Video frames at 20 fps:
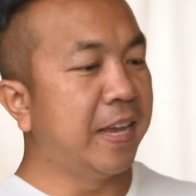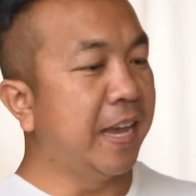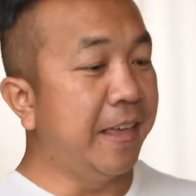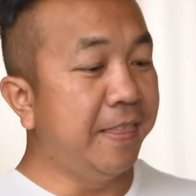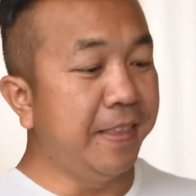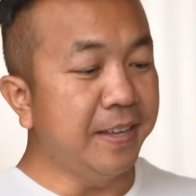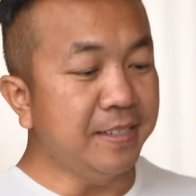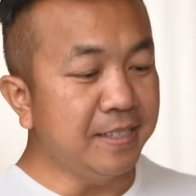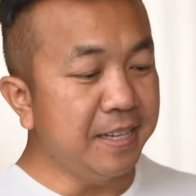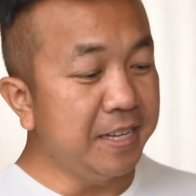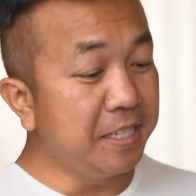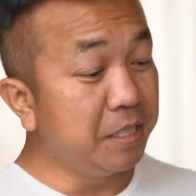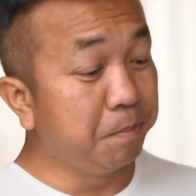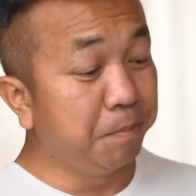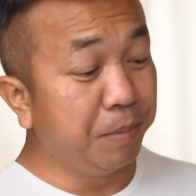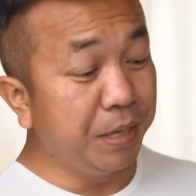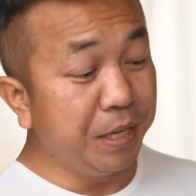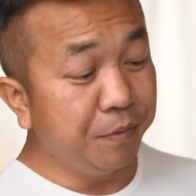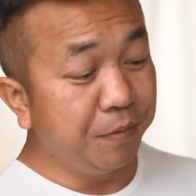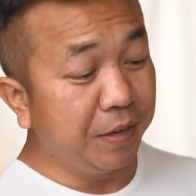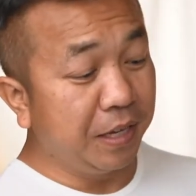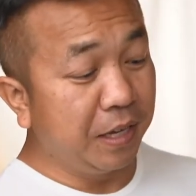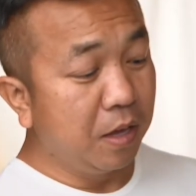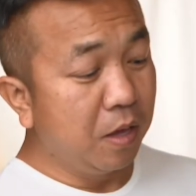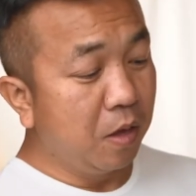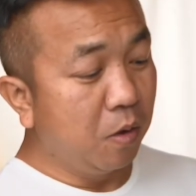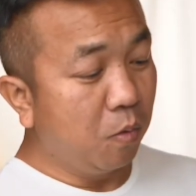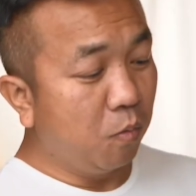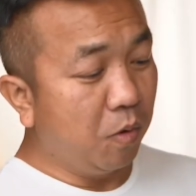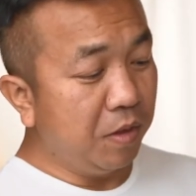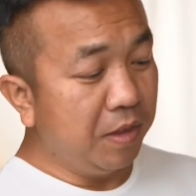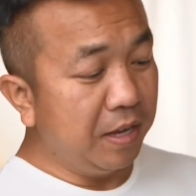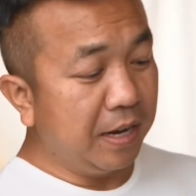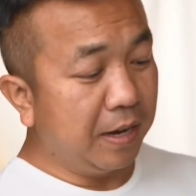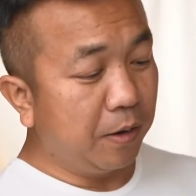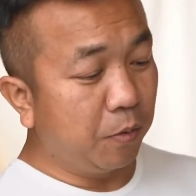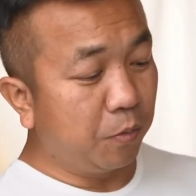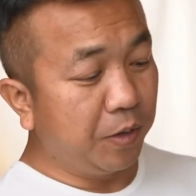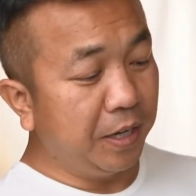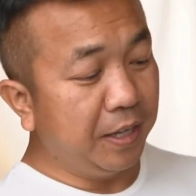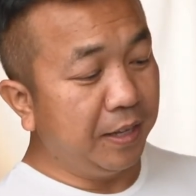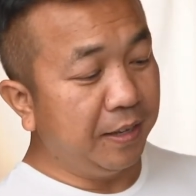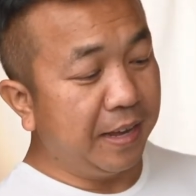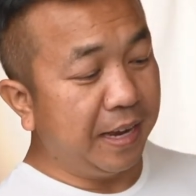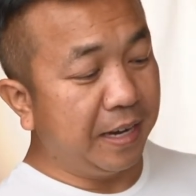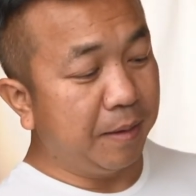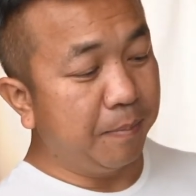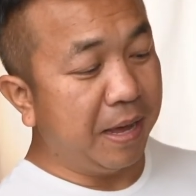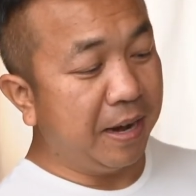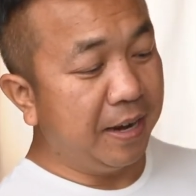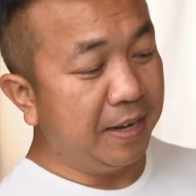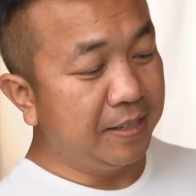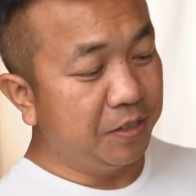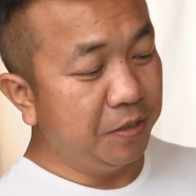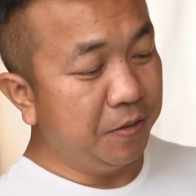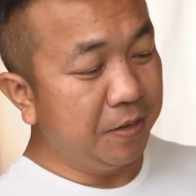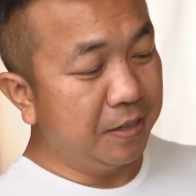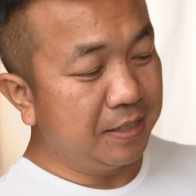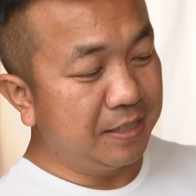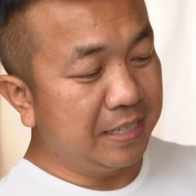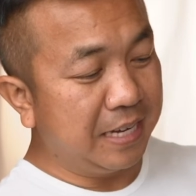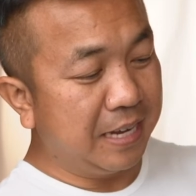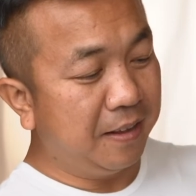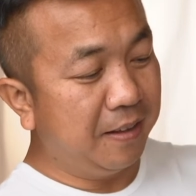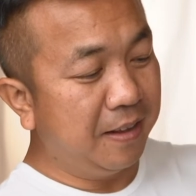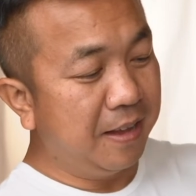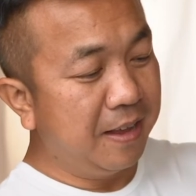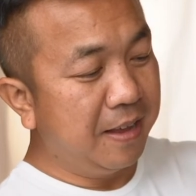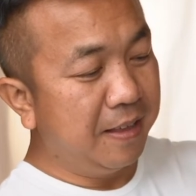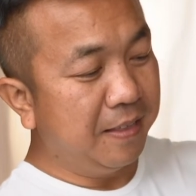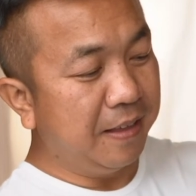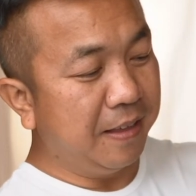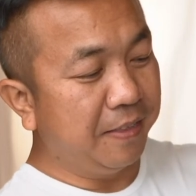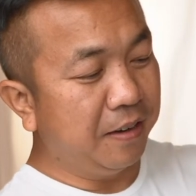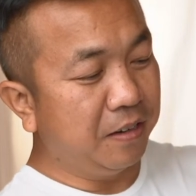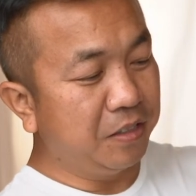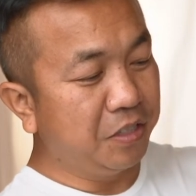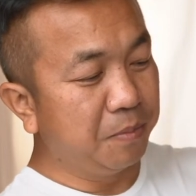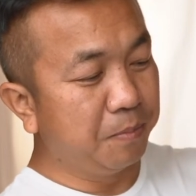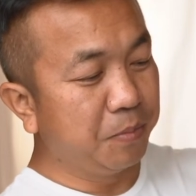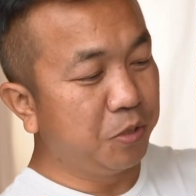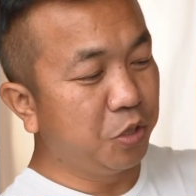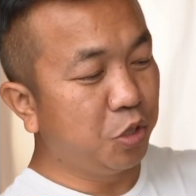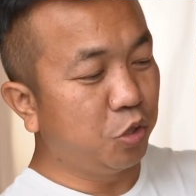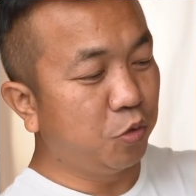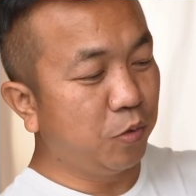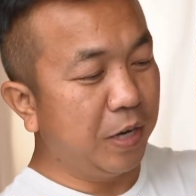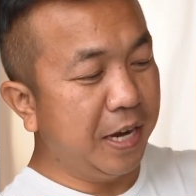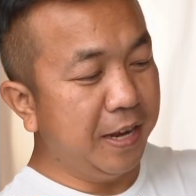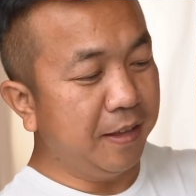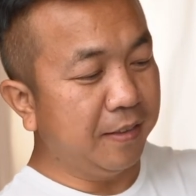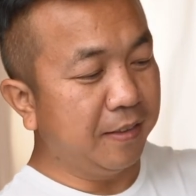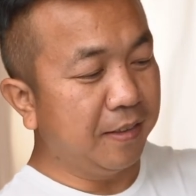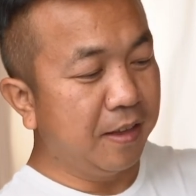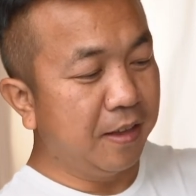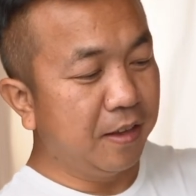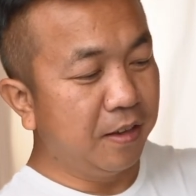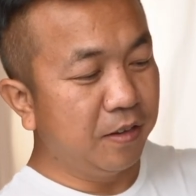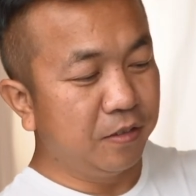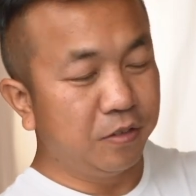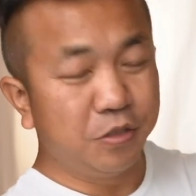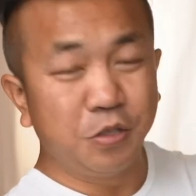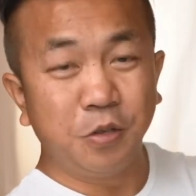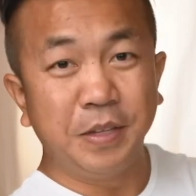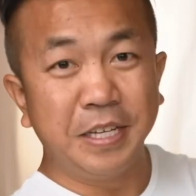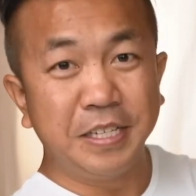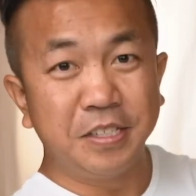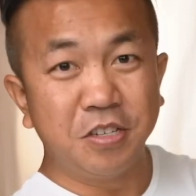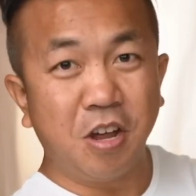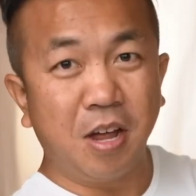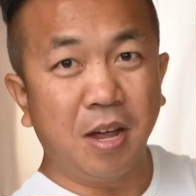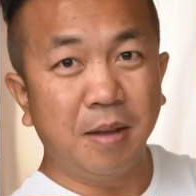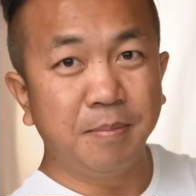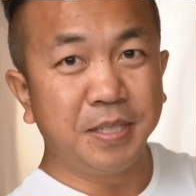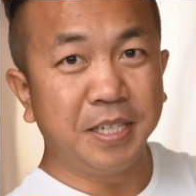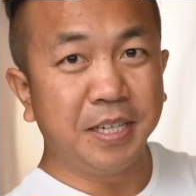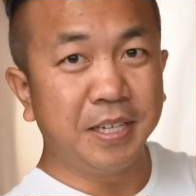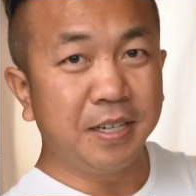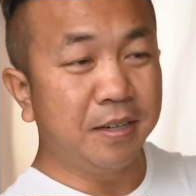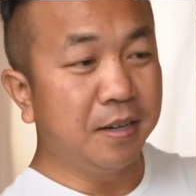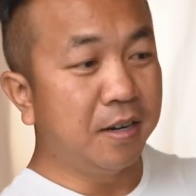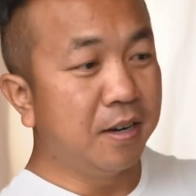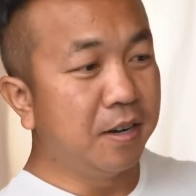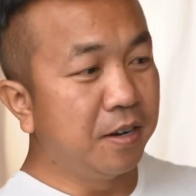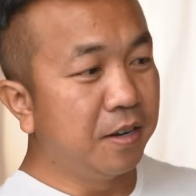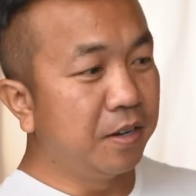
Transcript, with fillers: And this thing's beefy. One thing I really like about it is you can tell that there's some strength to these knobs here.